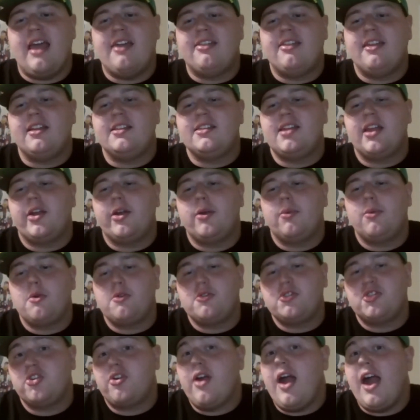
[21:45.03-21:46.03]
I think Terry
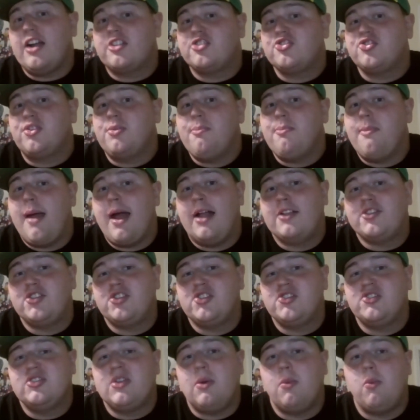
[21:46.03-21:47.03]
Rozier actually
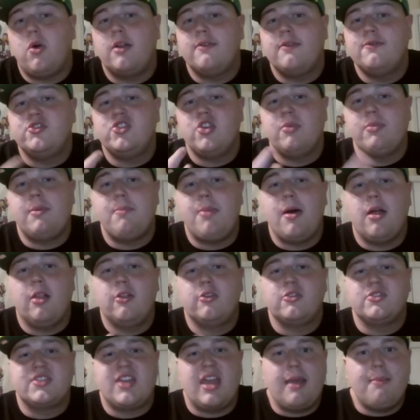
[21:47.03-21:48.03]
matches somewhat of Jimmy
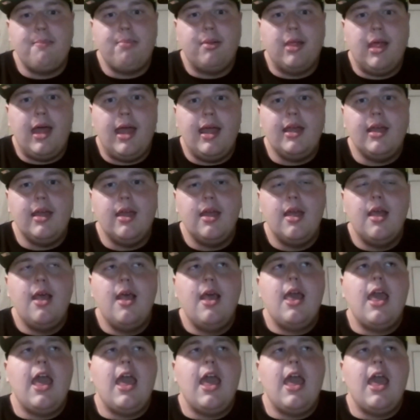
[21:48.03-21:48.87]
Butler's gameplay.